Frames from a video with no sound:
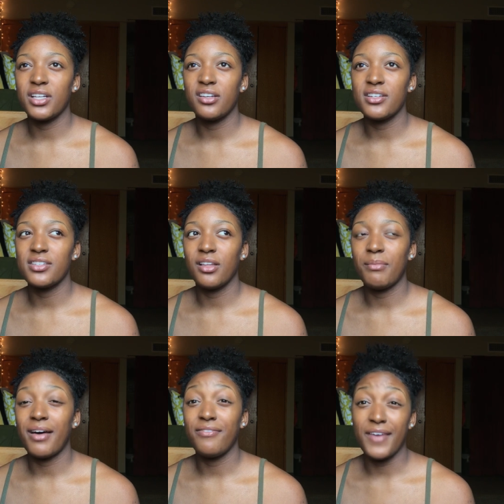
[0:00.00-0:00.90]
Clearasil on
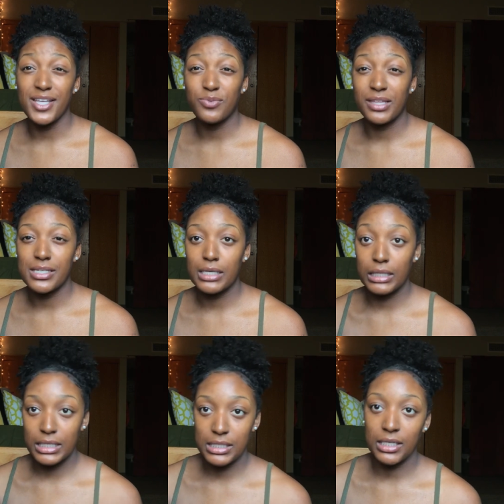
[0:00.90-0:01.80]
my face with the
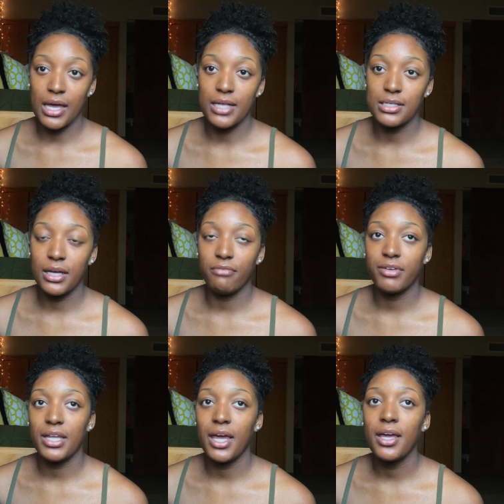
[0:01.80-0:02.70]
salicylic acid every
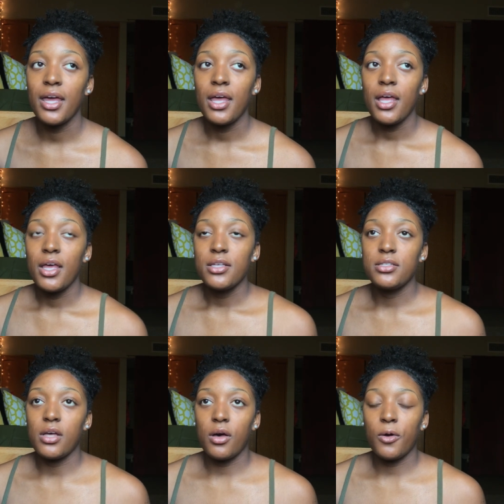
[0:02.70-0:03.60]
day.
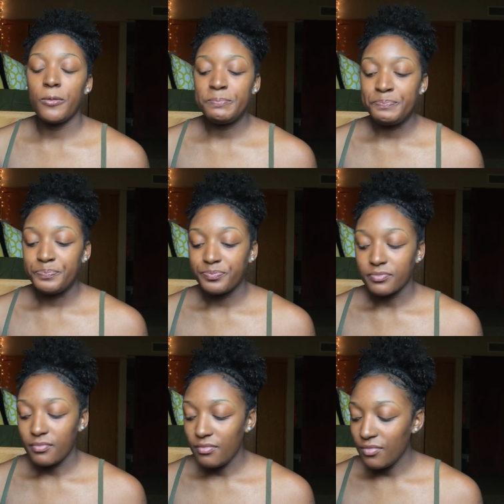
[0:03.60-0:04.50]
So,
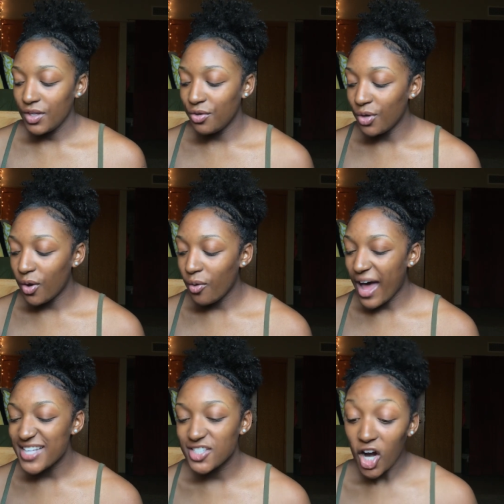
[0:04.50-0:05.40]
you know, I
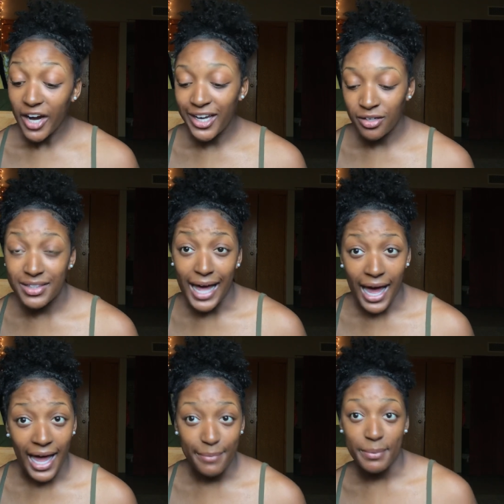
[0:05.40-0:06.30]
started hearing the
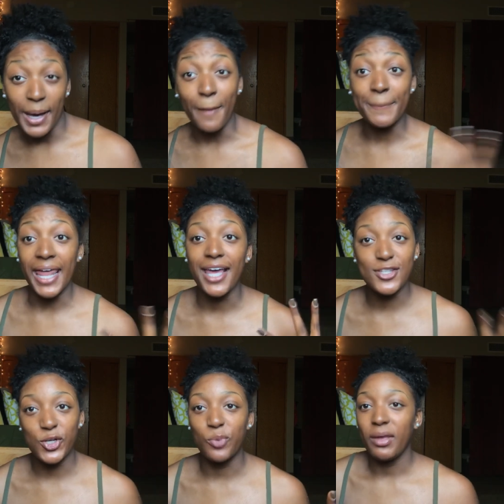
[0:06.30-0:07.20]
hype about black
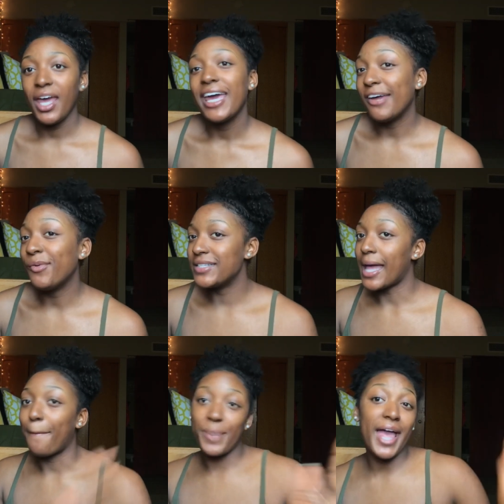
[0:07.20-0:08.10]
soap. Everyone was
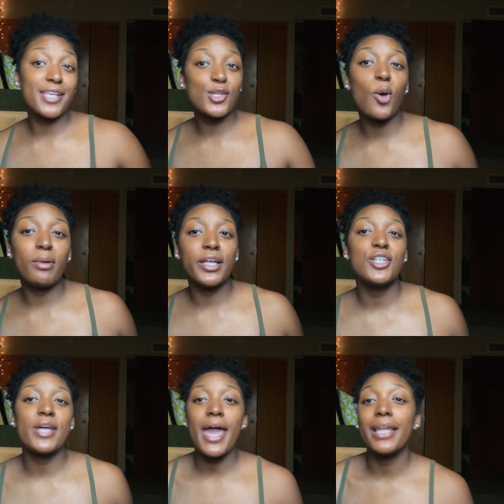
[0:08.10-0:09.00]
like, black soap clears
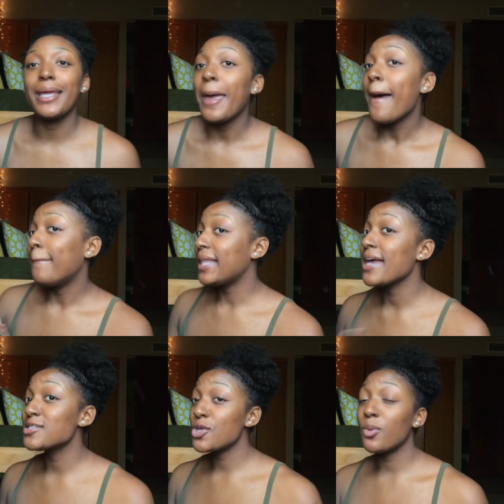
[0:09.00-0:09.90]
your acne.
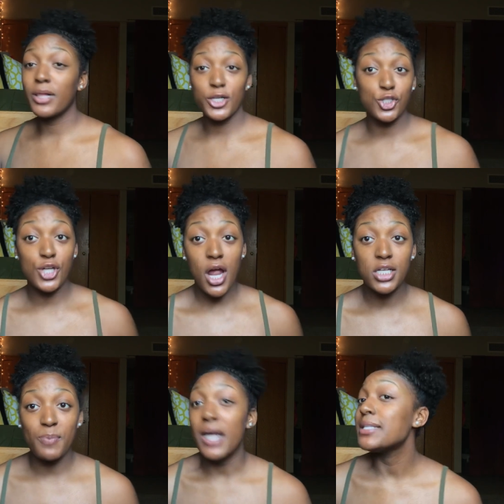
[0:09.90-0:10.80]
Black soap clears your dark
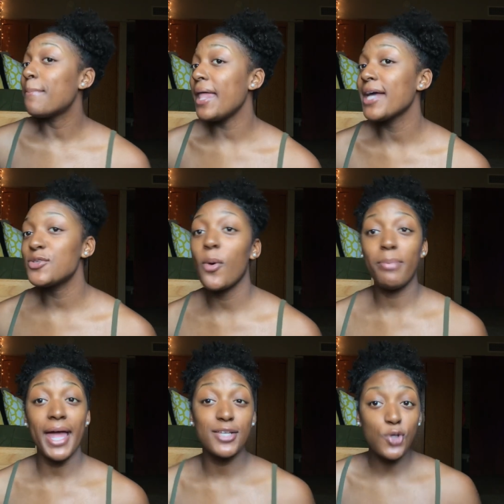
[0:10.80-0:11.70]
spots. Black soap,
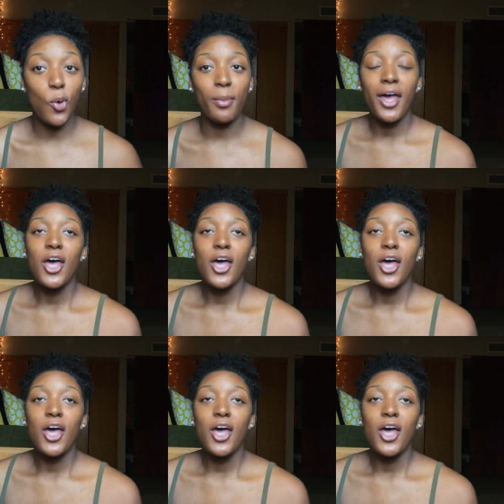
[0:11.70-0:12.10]
black soap.